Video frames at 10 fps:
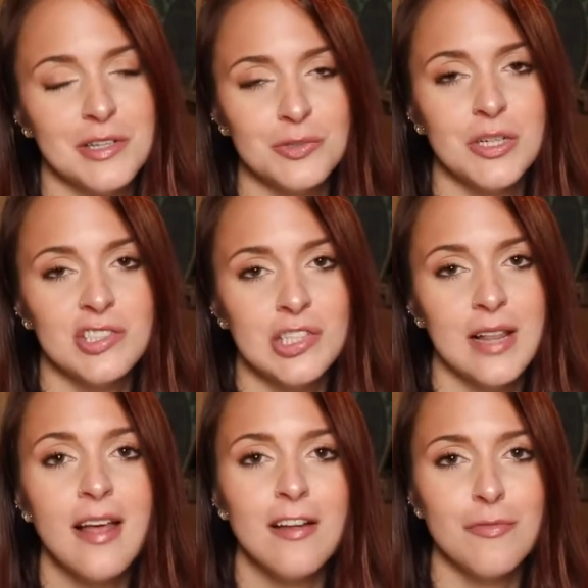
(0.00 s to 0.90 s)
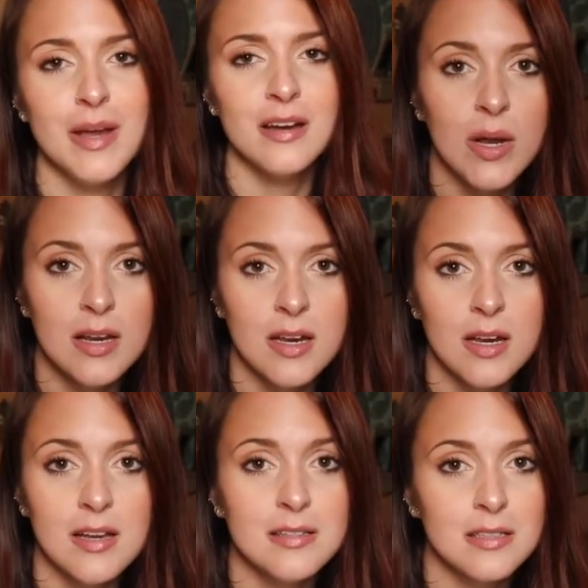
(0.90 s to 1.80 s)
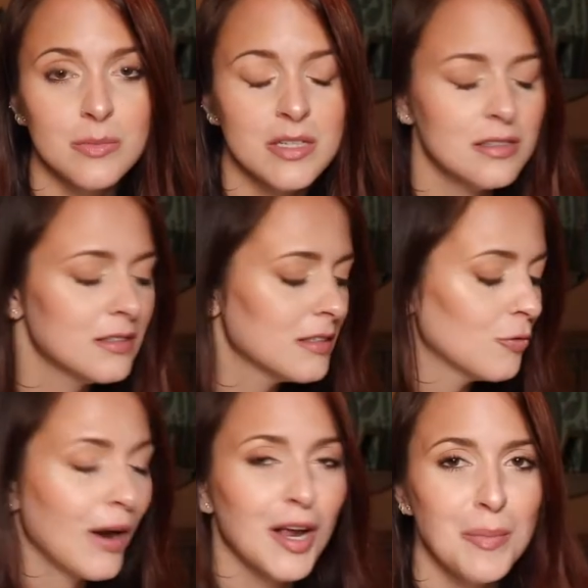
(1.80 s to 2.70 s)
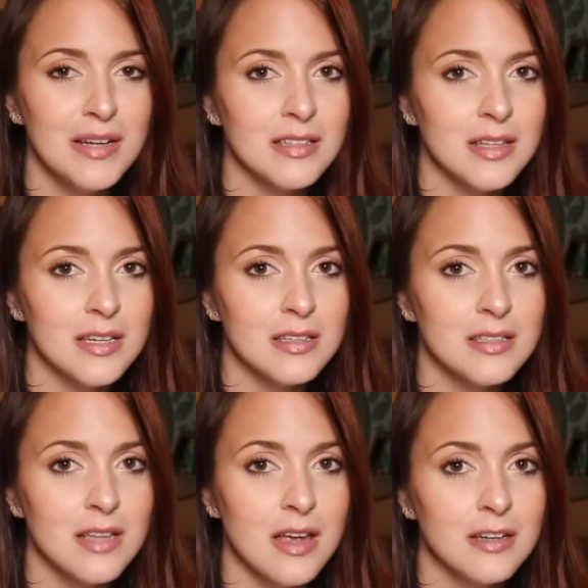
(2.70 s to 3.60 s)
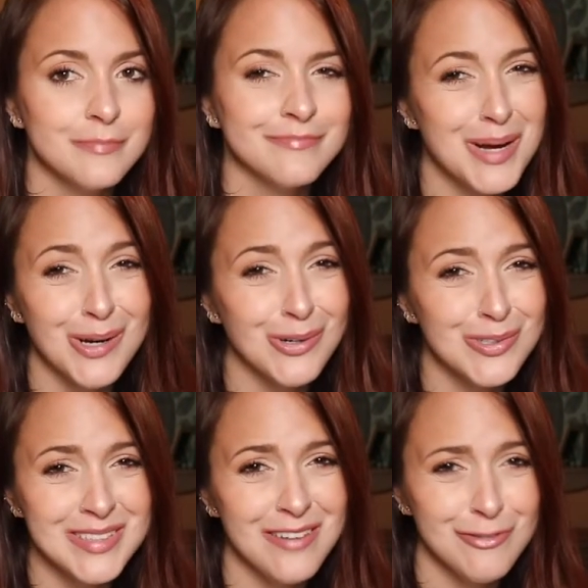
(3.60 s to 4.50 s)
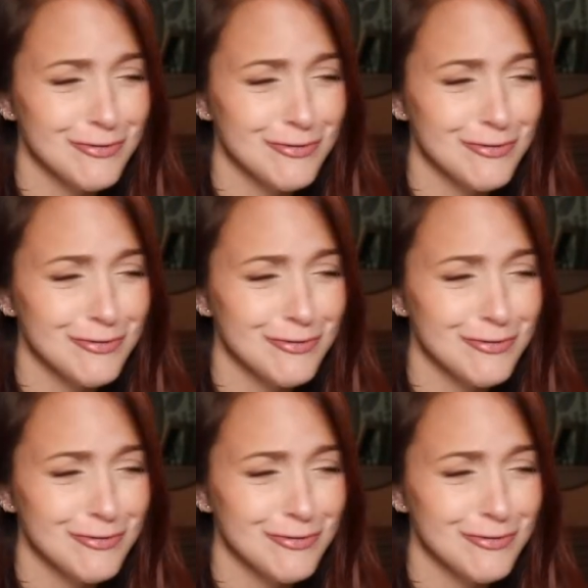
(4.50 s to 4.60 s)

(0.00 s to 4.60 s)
my Switch that I've made. Whitney Simmons recommended this and my girl's never